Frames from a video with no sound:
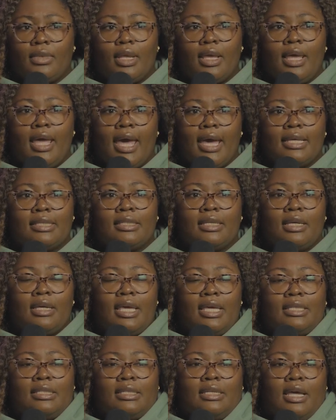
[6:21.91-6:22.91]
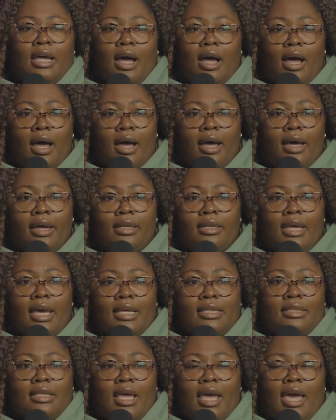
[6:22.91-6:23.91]
Have I
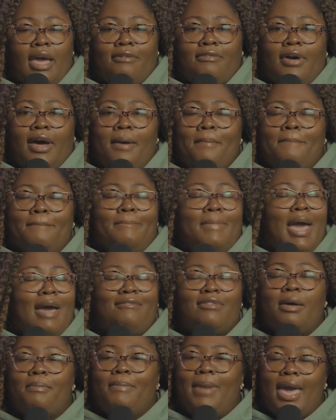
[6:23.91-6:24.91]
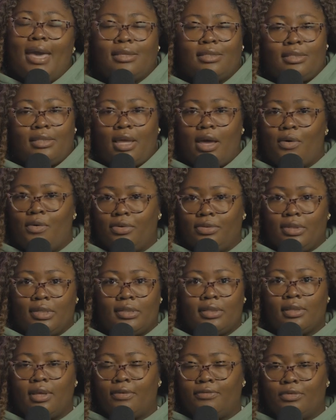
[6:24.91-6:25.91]
maxed out on
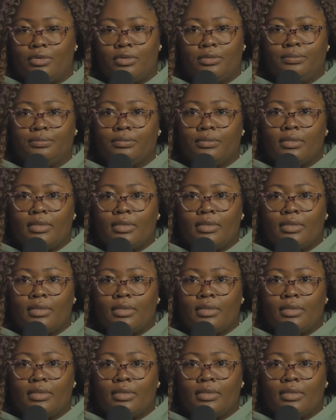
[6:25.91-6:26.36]
this level?